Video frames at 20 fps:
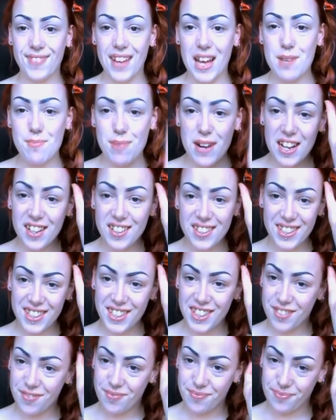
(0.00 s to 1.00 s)

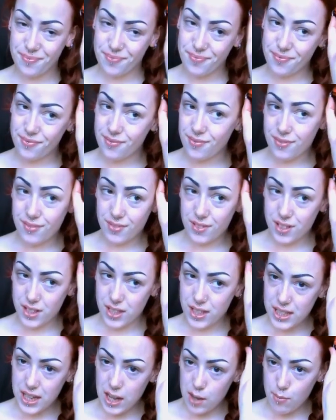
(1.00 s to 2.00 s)
Eyebrows.
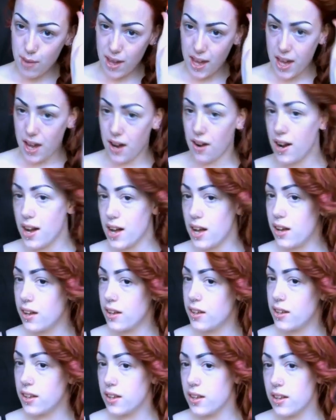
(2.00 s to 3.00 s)
Just take my hair
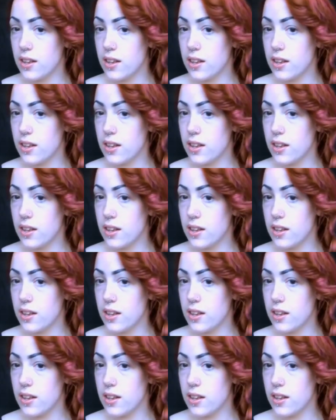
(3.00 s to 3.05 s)
out.